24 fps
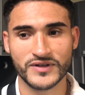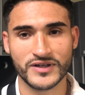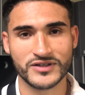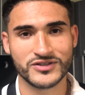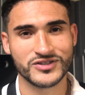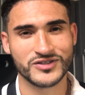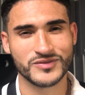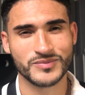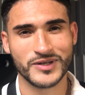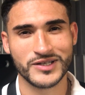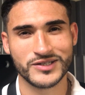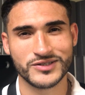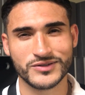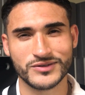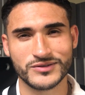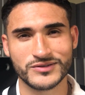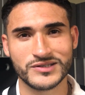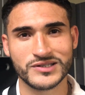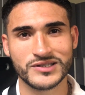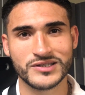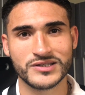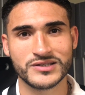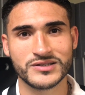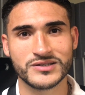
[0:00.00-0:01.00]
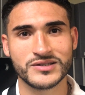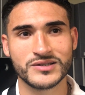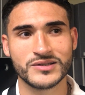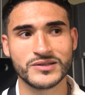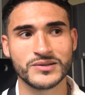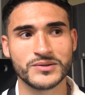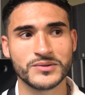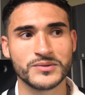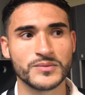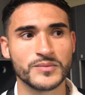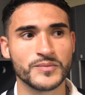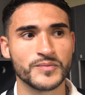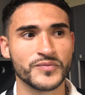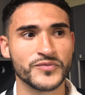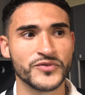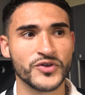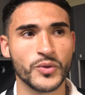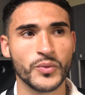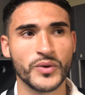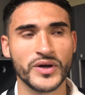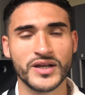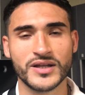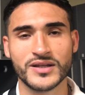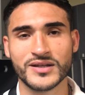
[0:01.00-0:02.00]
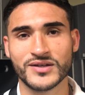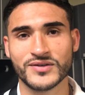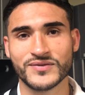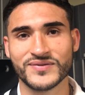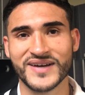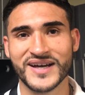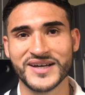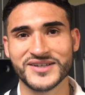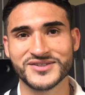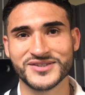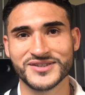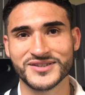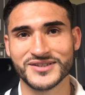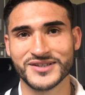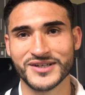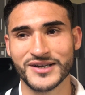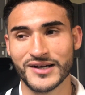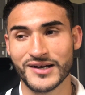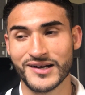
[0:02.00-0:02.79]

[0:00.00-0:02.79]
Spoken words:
extra special to win in this fashion,